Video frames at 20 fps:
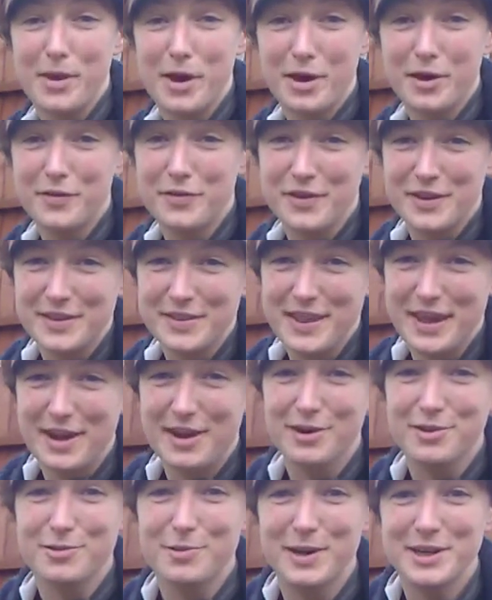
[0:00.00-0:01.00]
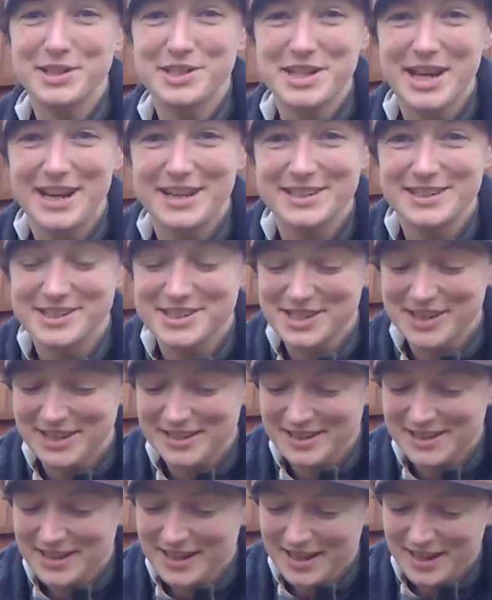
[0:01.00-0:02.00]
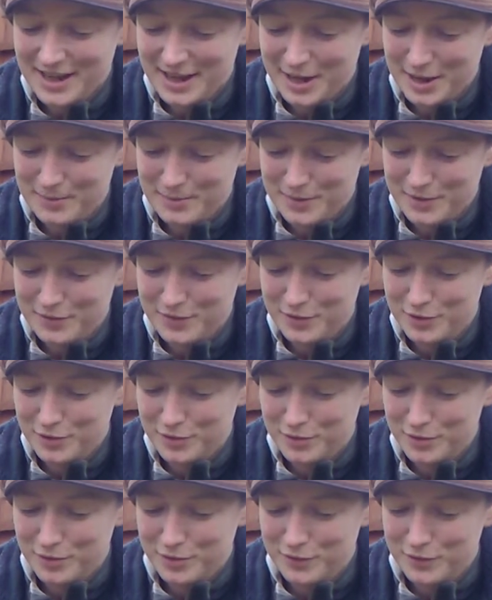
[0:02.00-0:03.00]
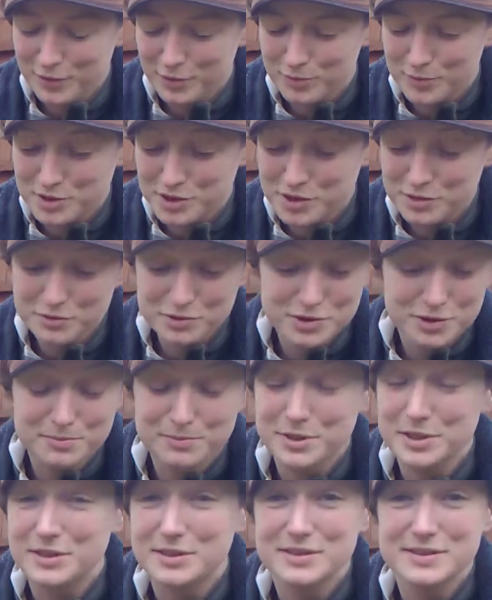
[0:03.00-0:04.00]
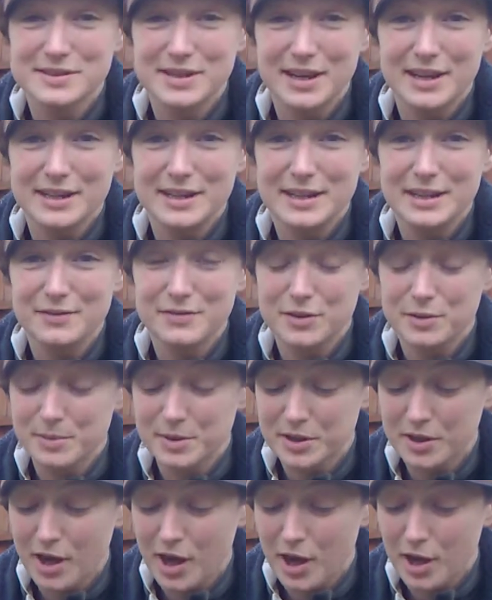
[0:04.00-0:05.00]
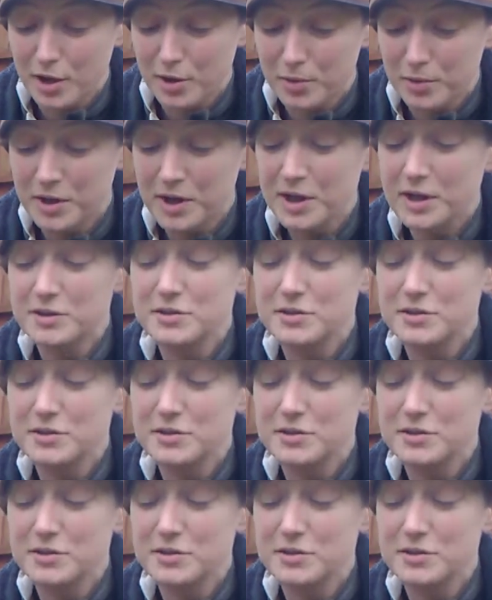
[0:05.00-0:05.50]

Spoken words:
I think they are quite challenging if you're with children, but you could certainly give them a go.